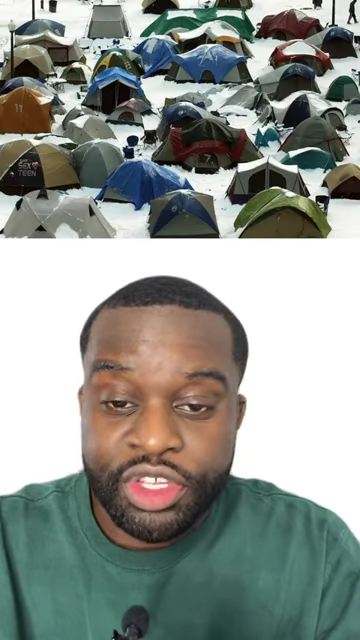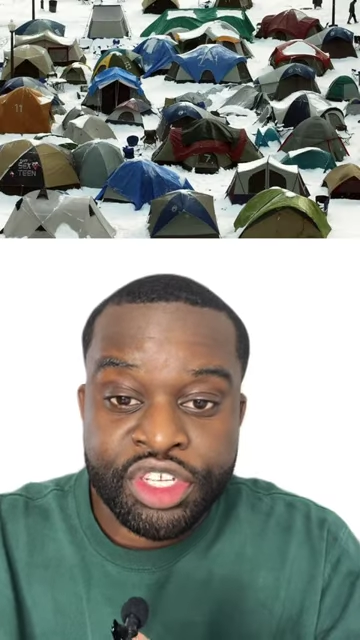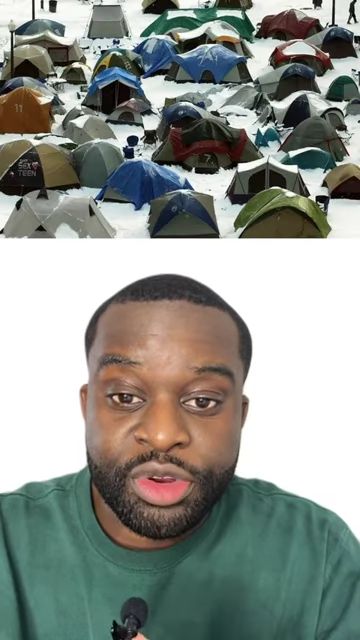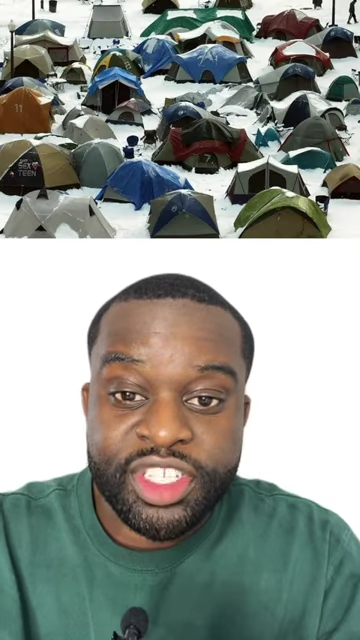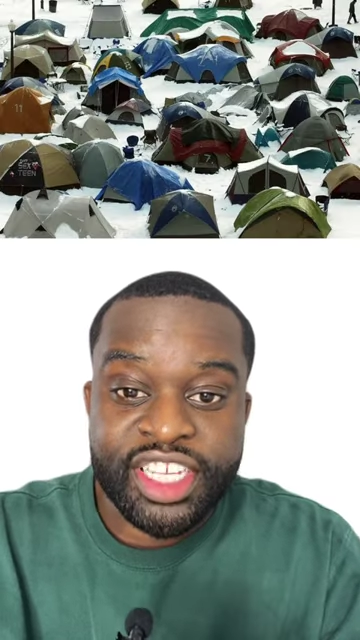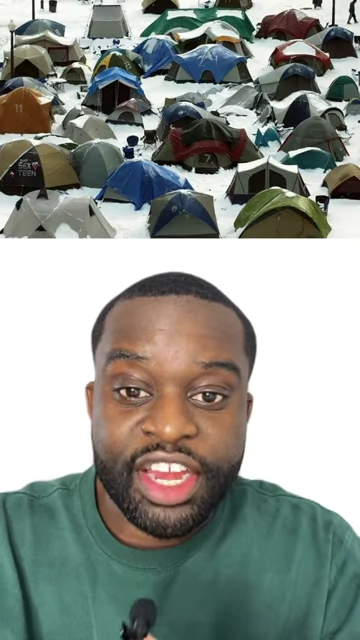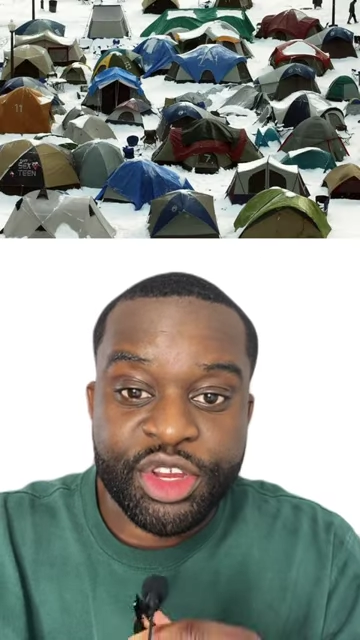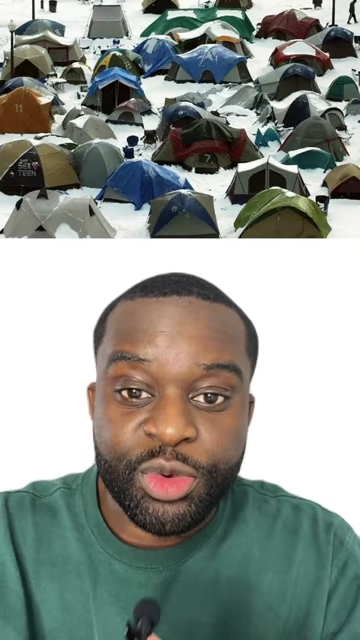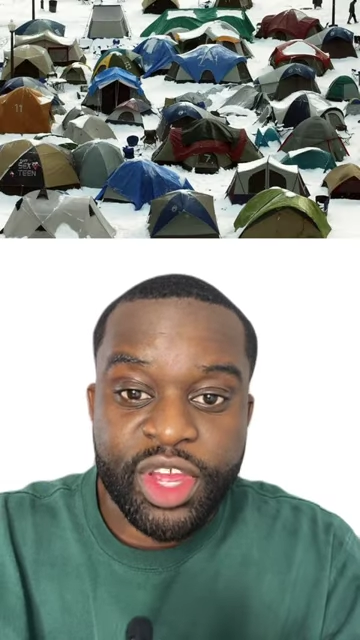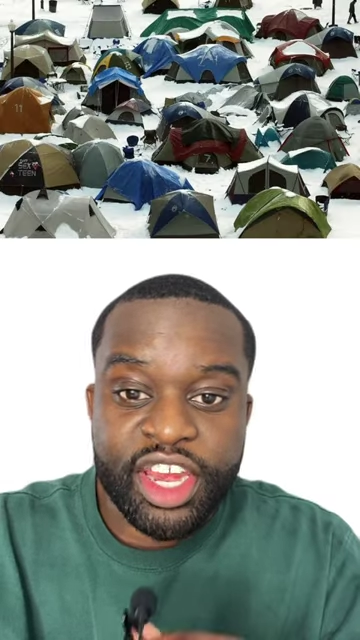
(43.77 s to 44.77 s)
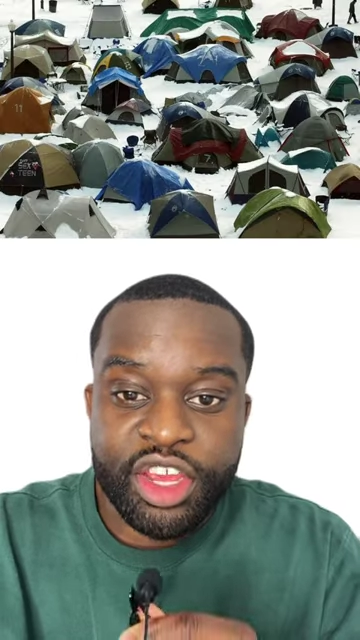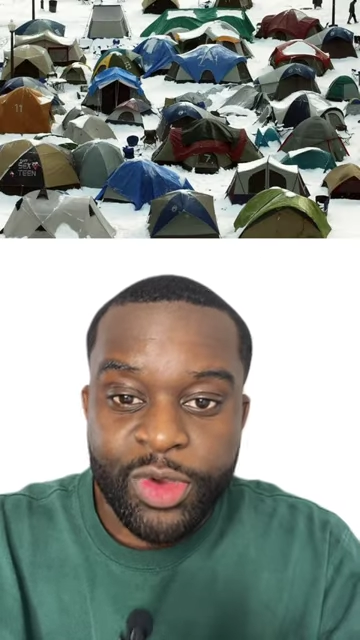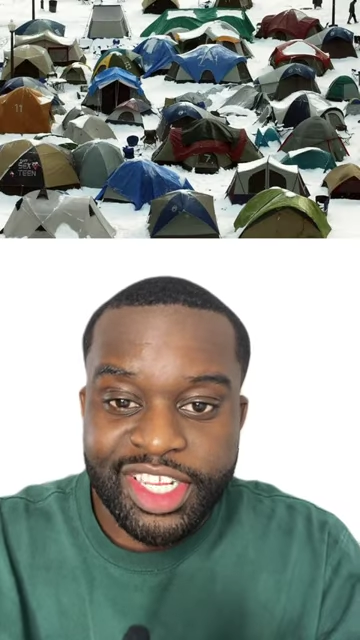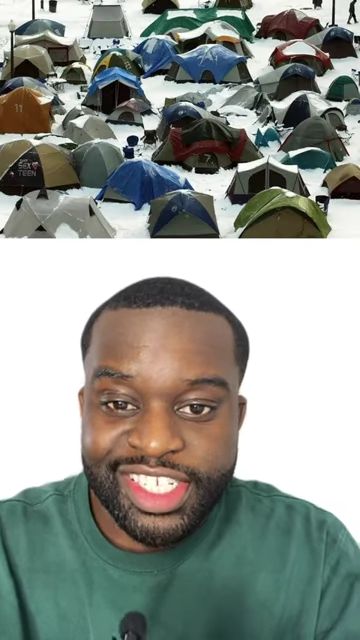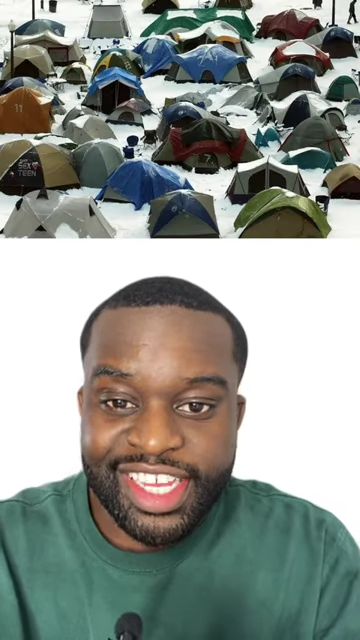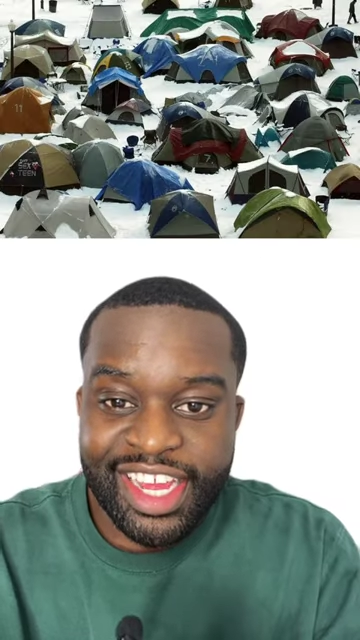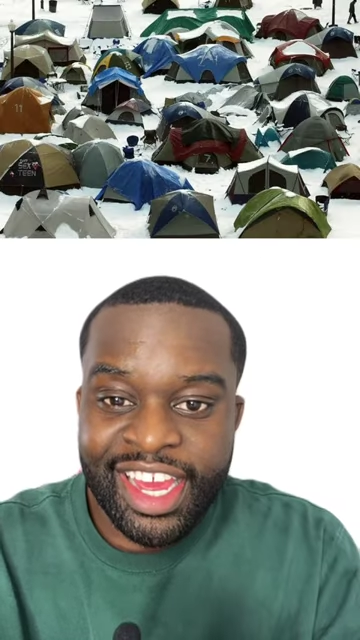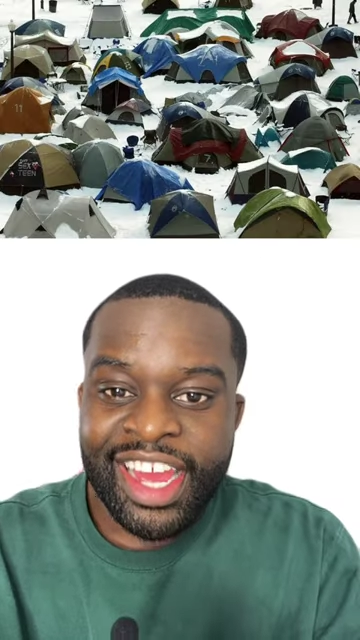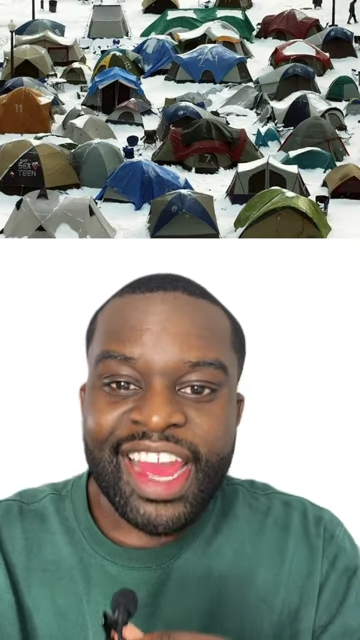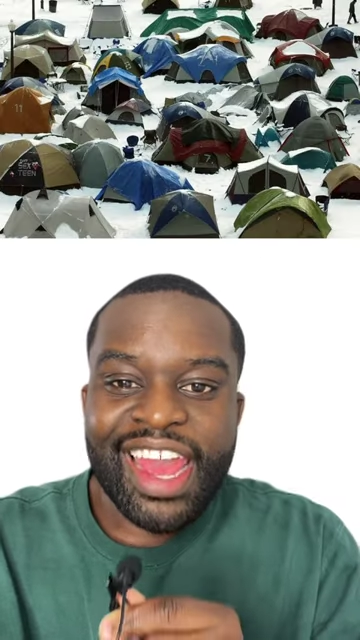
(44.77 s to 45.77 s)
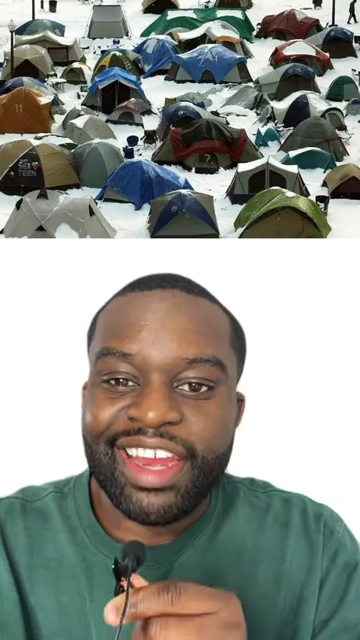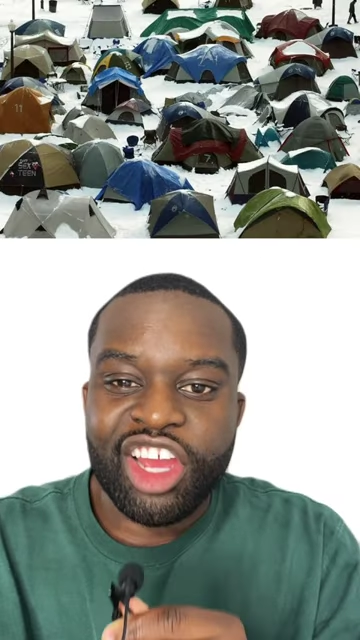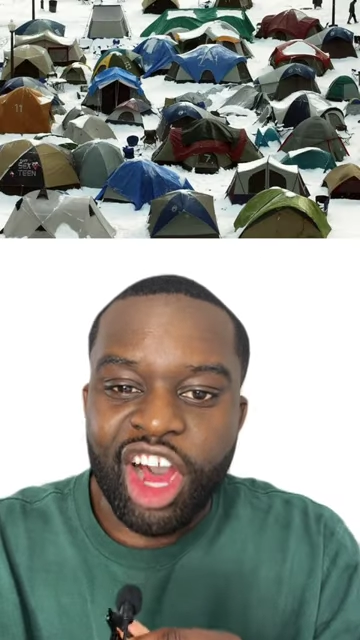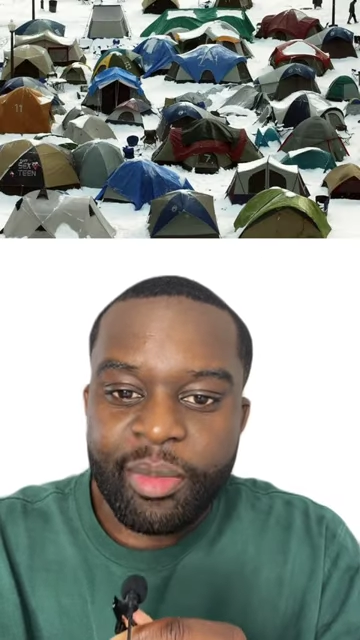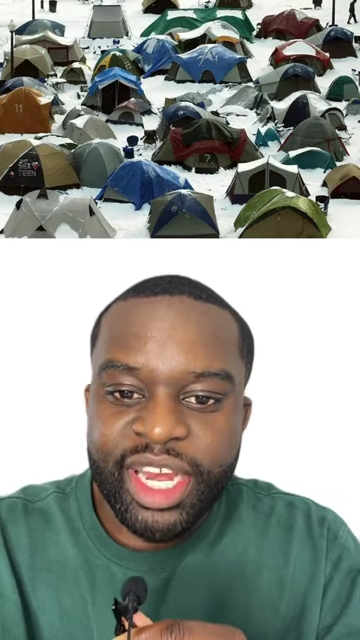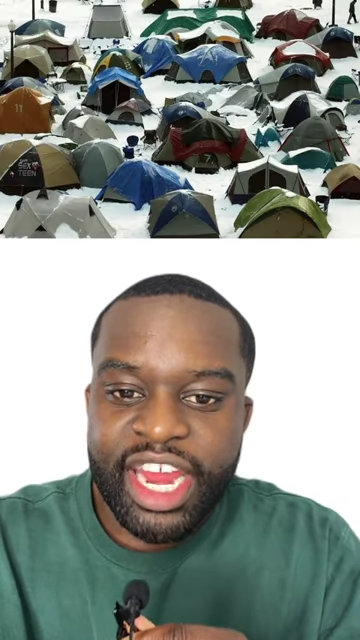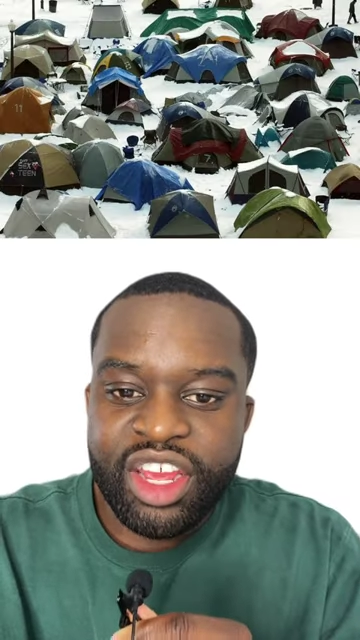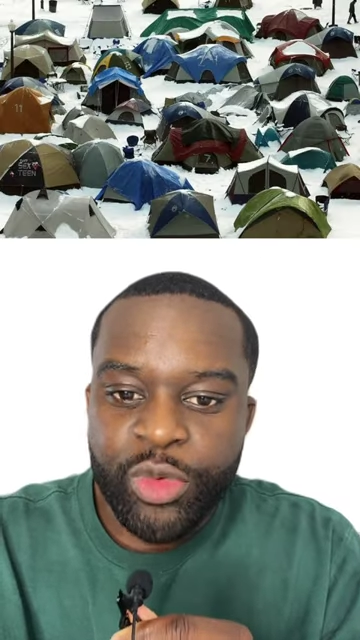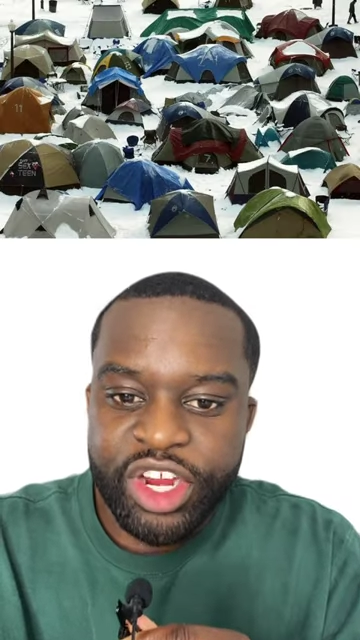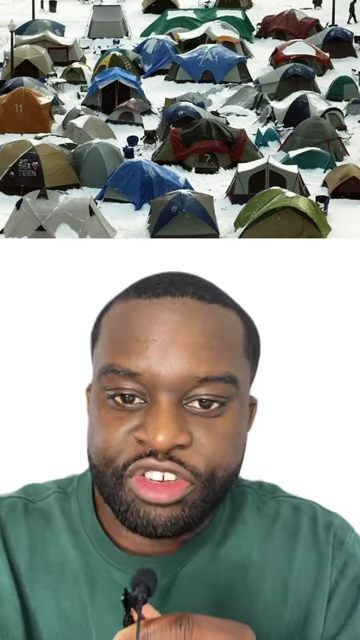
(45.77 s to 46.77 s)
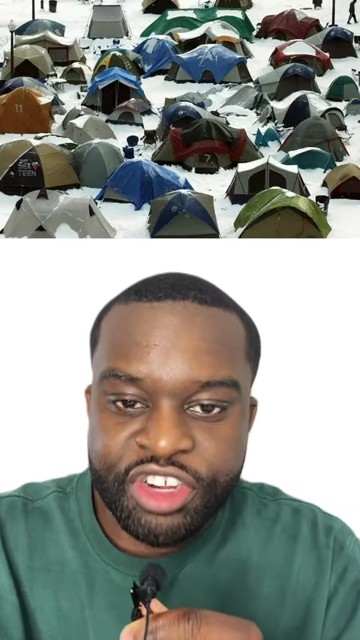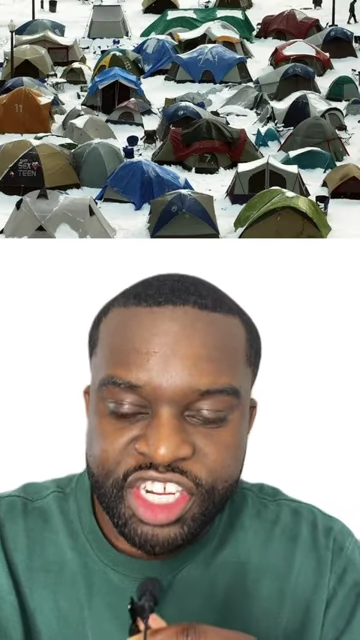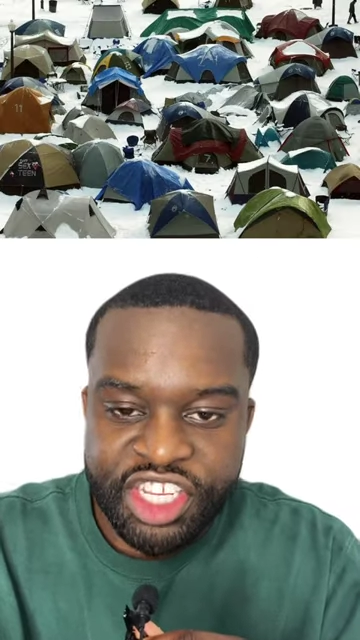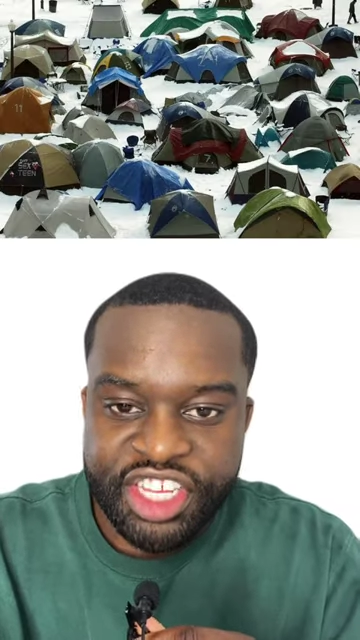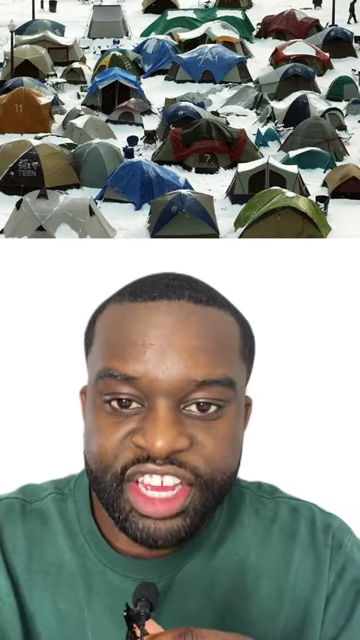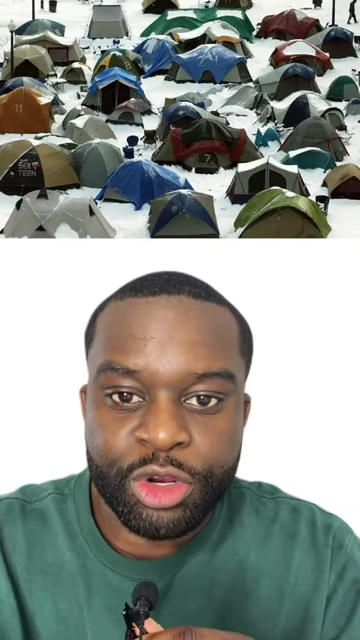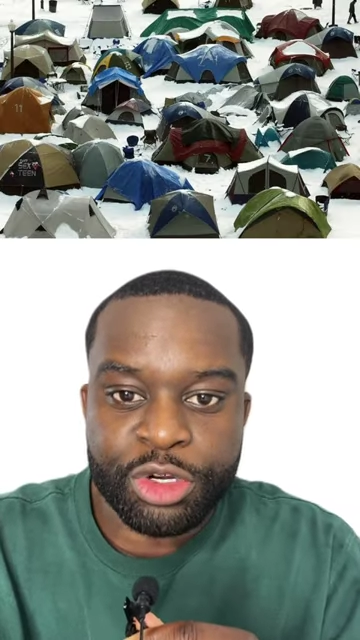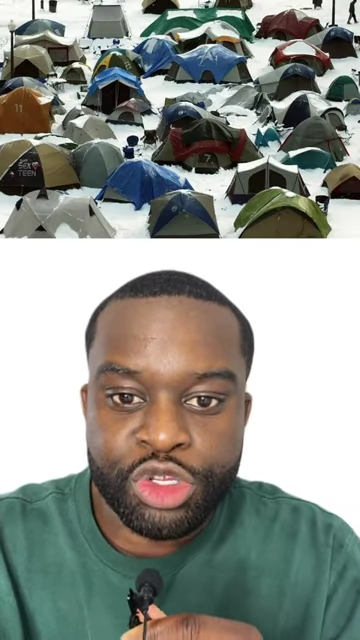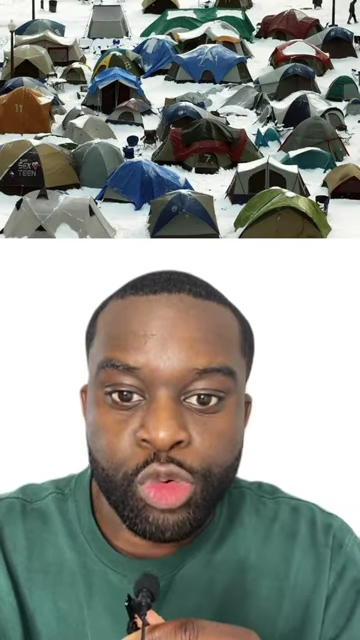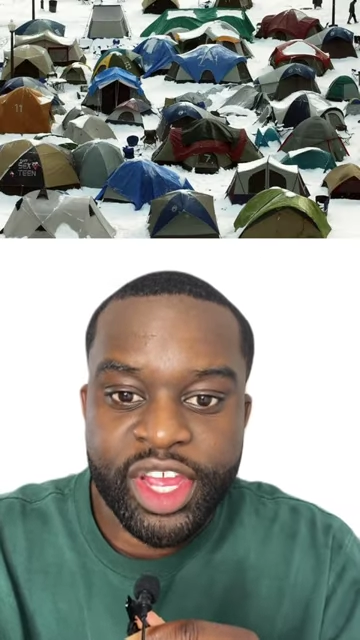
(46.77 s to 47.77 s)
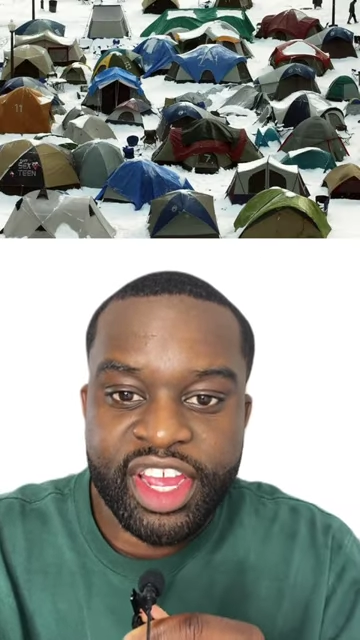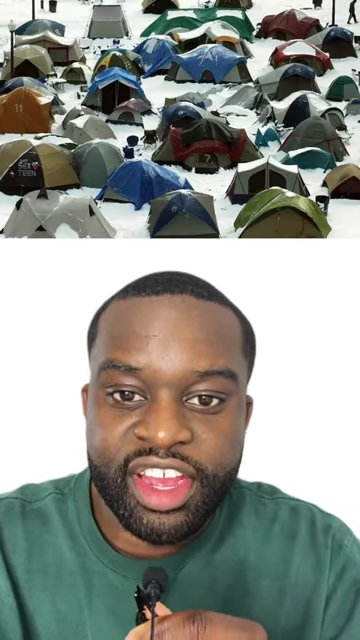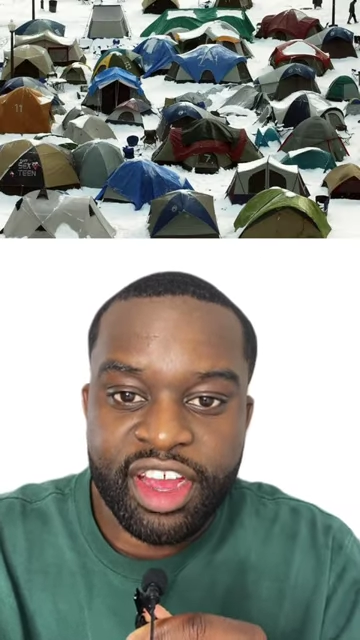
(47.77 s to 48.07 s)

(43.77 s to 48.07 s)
the students at Duke and UNC, and comment any weird traditions at your school we can